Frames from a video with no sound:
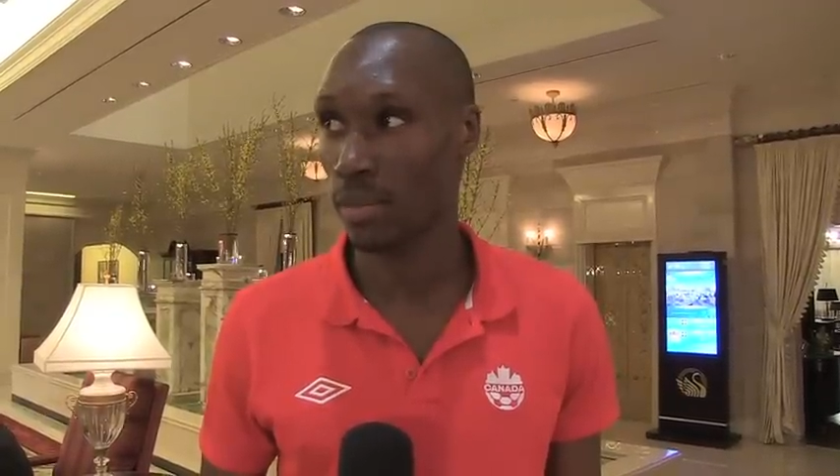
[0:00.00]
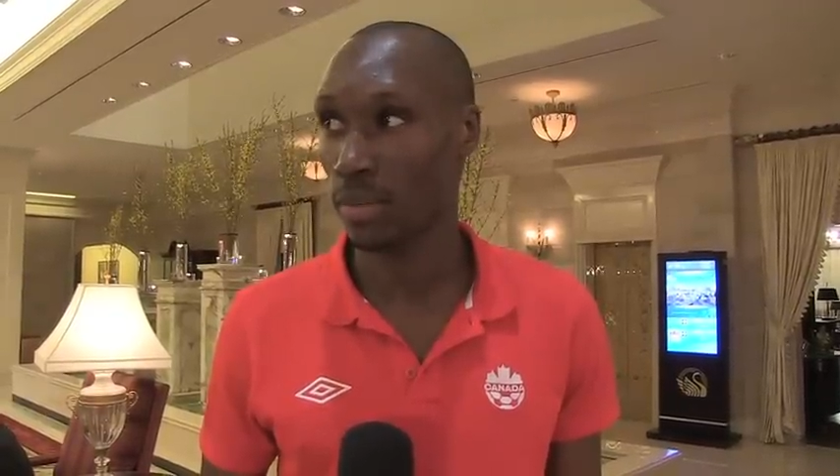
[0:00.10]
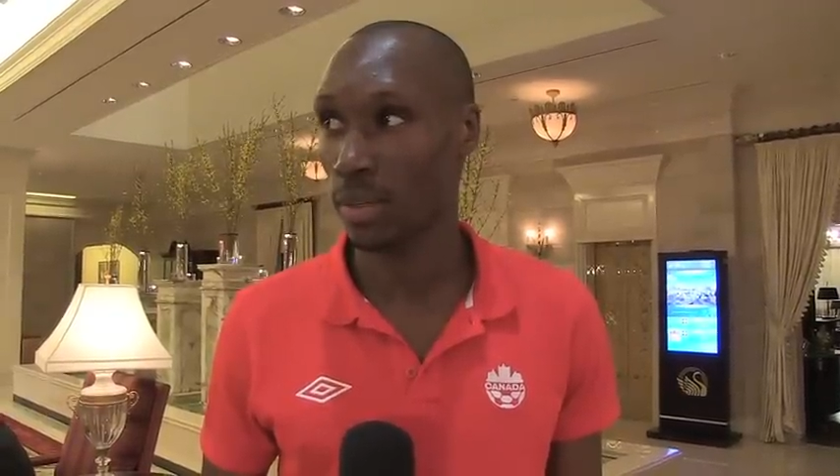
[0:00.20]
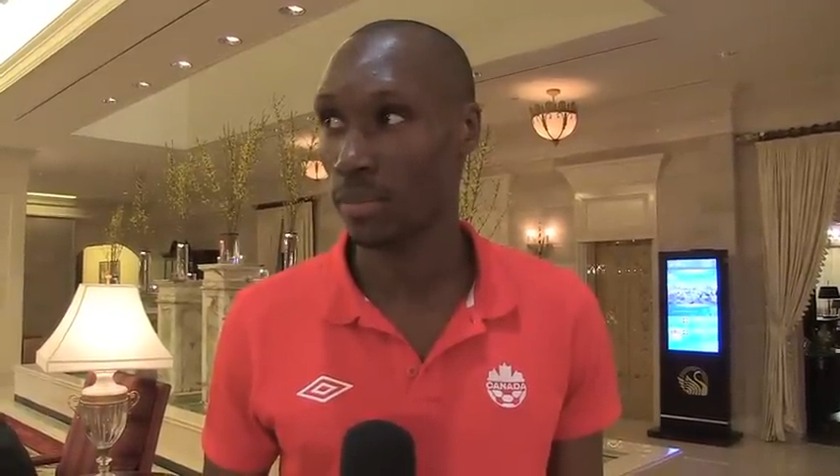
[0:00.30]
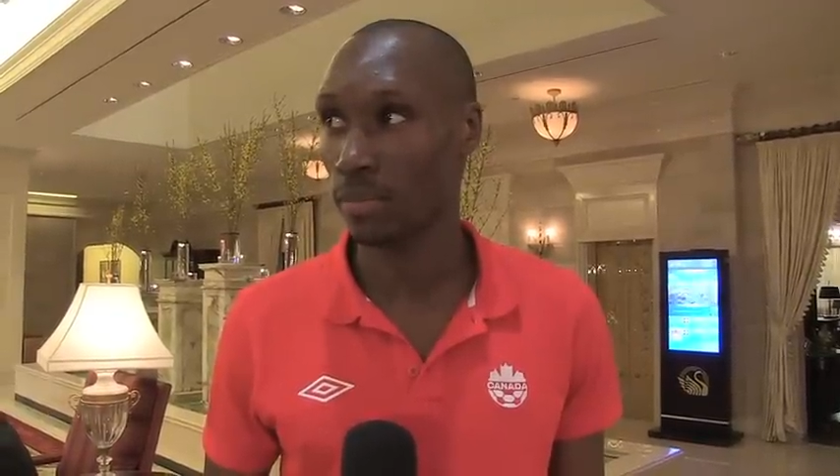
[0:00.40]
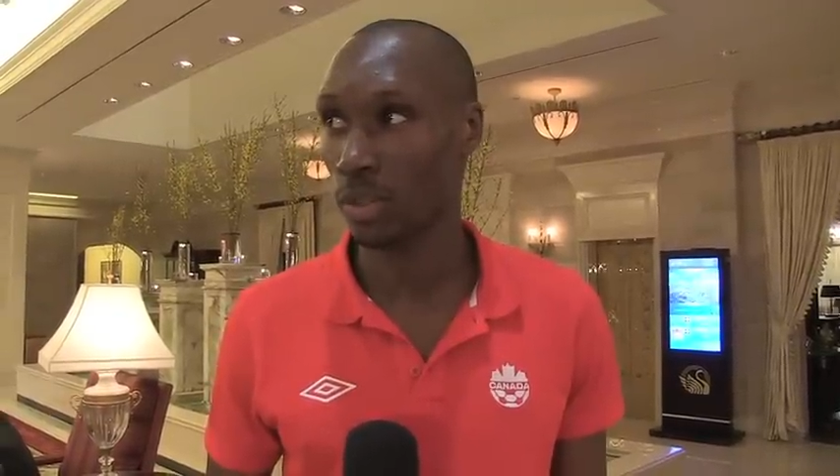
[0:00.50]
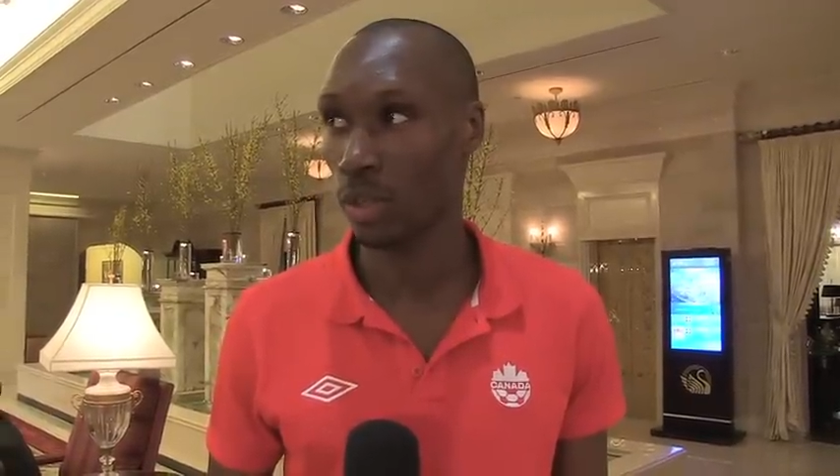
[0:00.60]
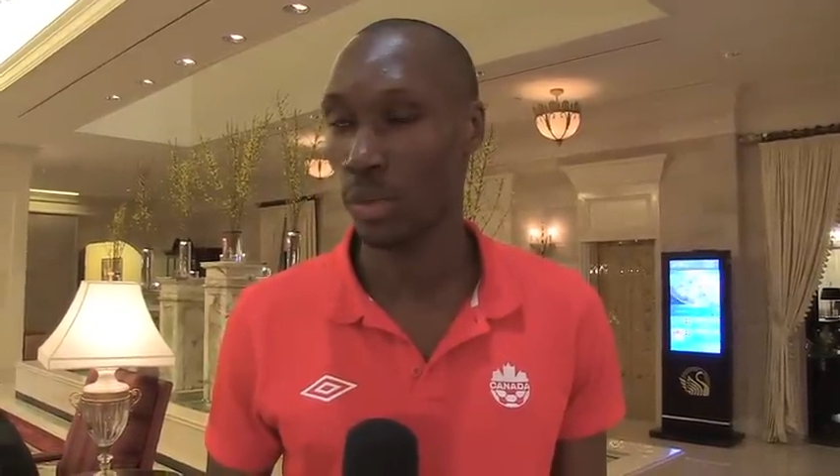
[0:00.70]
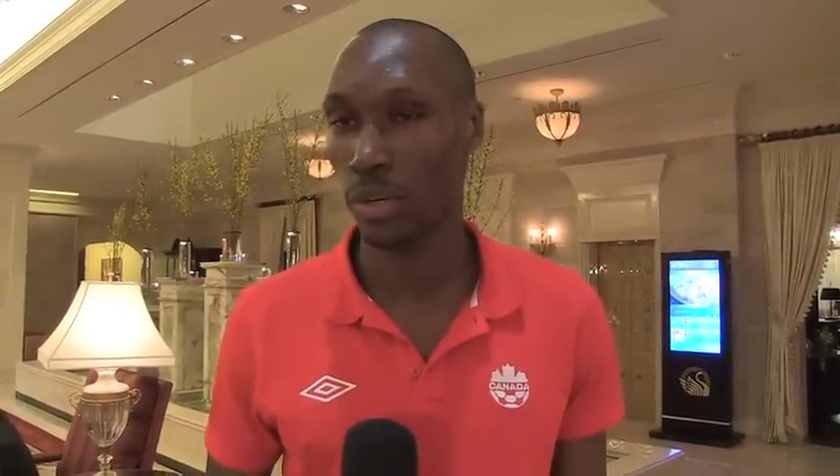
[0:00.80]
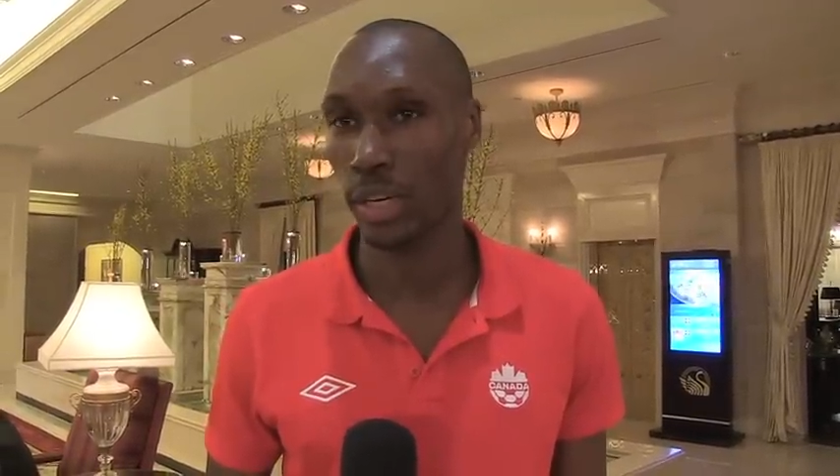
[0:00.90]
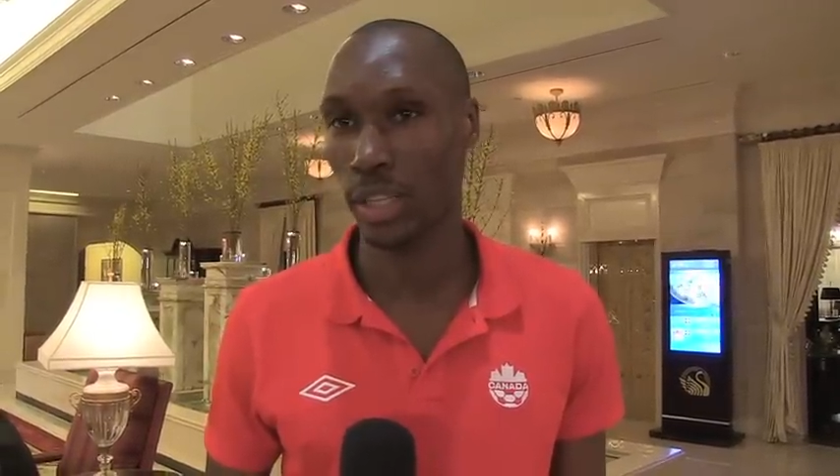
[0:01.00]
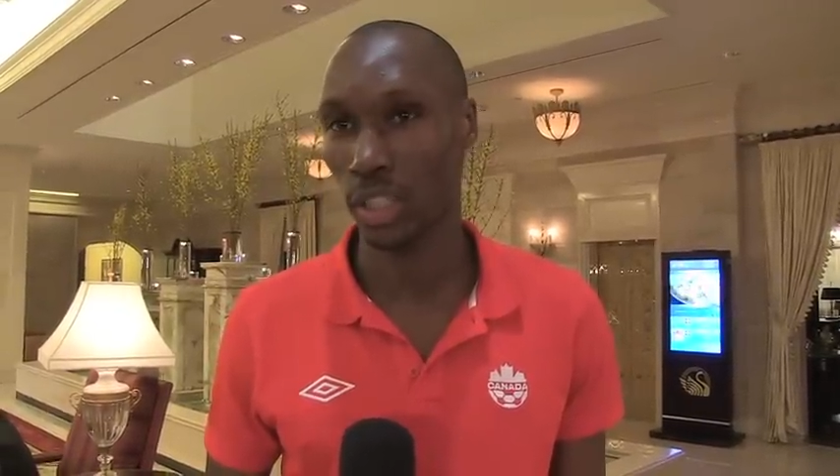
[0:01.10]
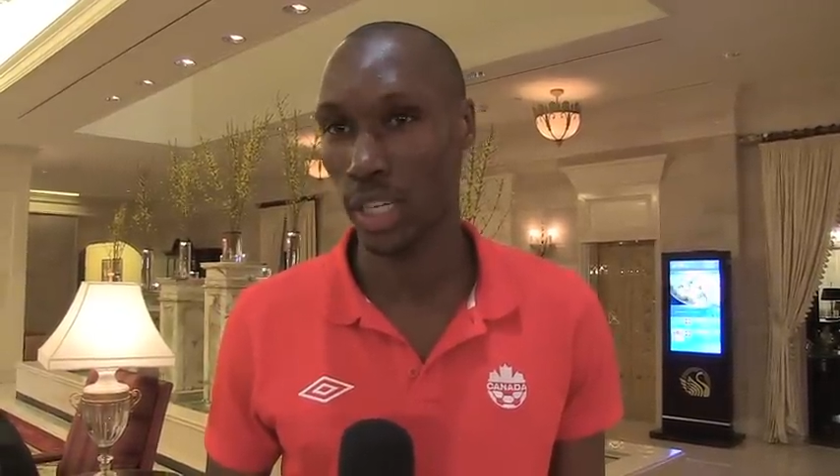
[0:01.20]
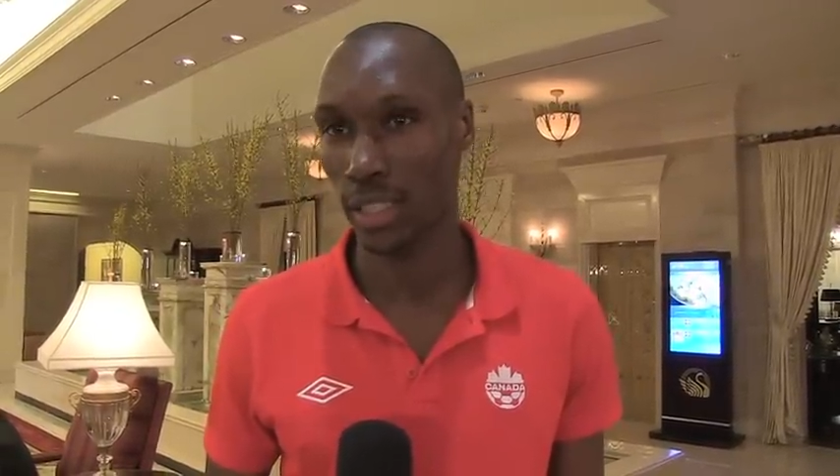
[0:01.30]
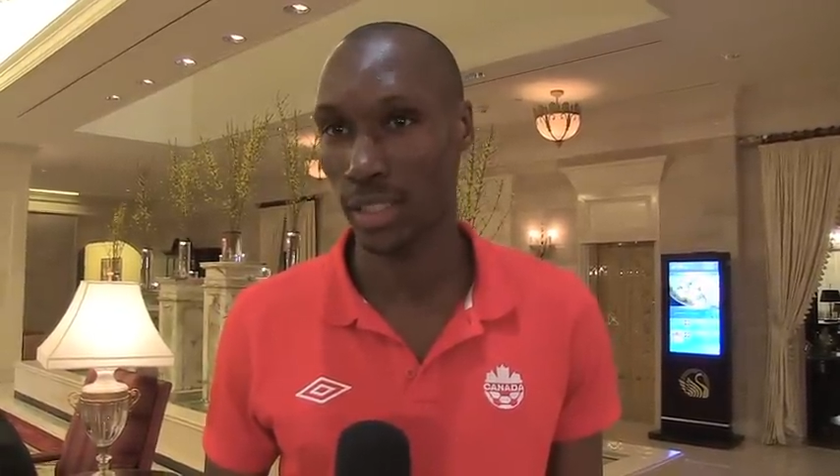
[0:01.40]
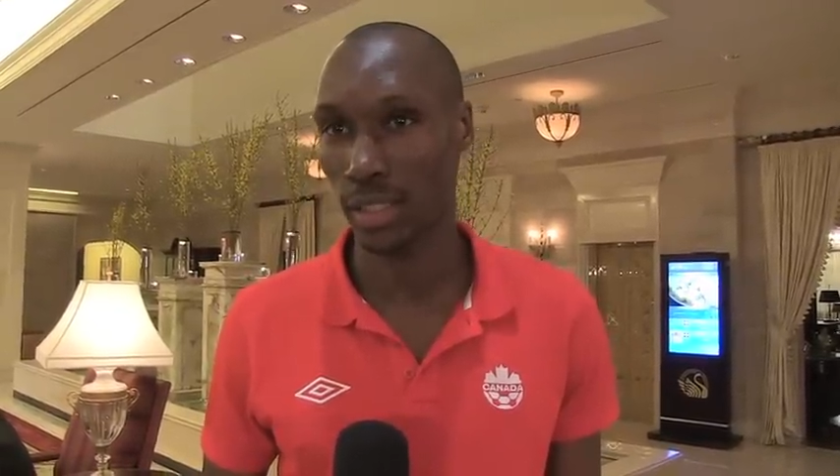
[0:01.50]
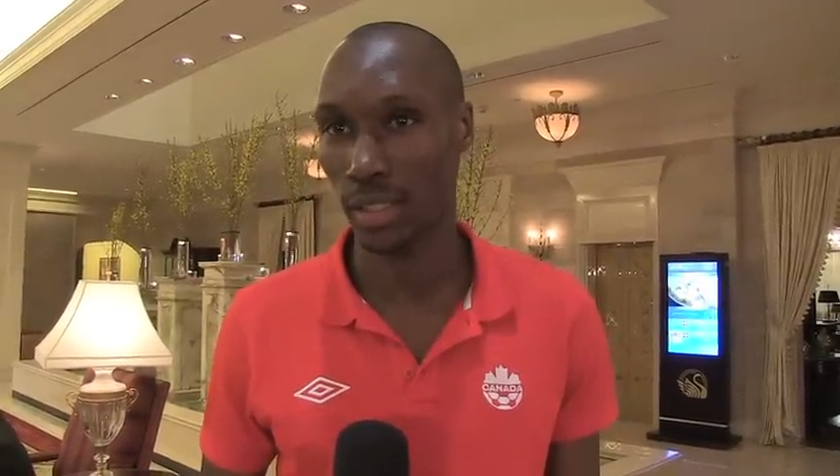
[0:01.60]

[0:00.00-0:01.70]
You know, we created chances,